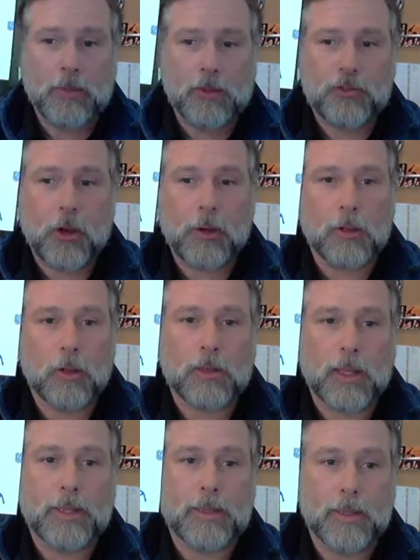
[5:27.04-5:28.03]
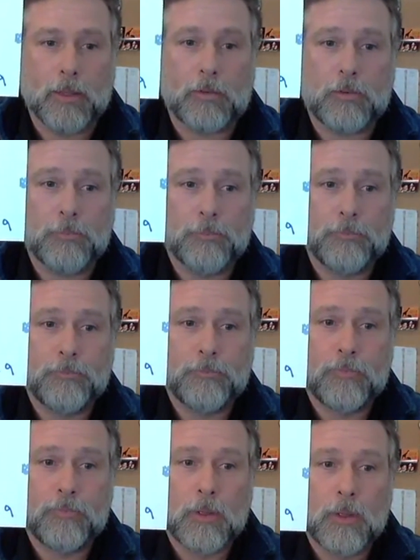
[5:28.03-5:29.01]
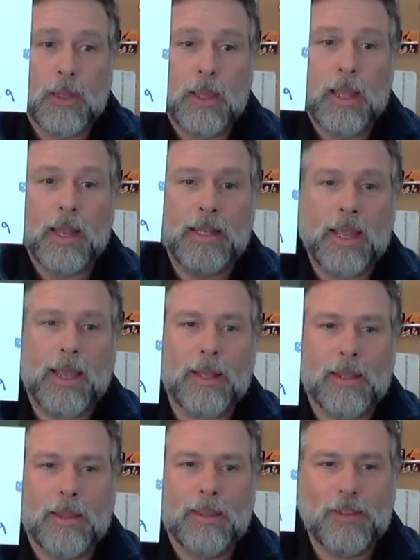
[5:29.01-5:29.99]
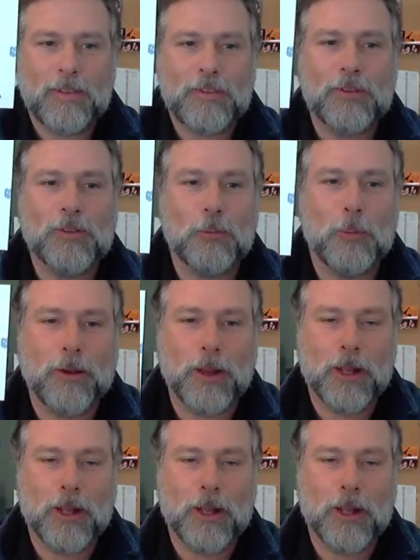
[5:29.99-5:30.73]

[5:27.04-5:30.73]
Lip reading: And the chart looked like this. And yet, this isn't